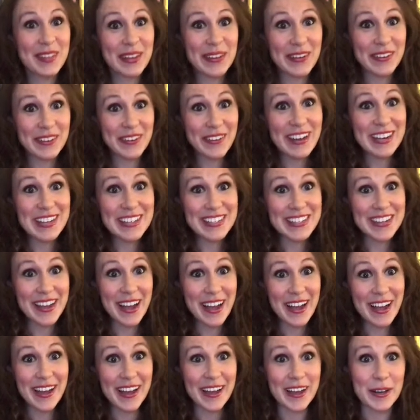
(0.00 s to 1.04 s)
Great
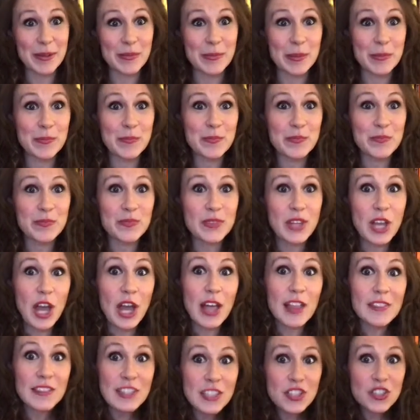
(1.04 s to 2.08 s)
job.
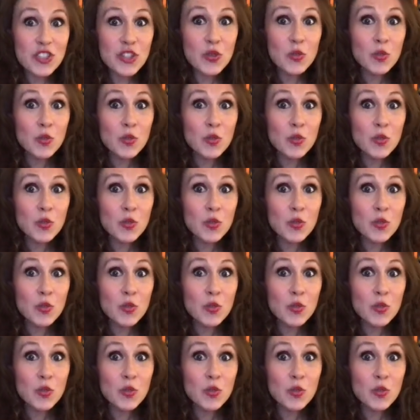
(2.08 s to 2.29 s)
Let's do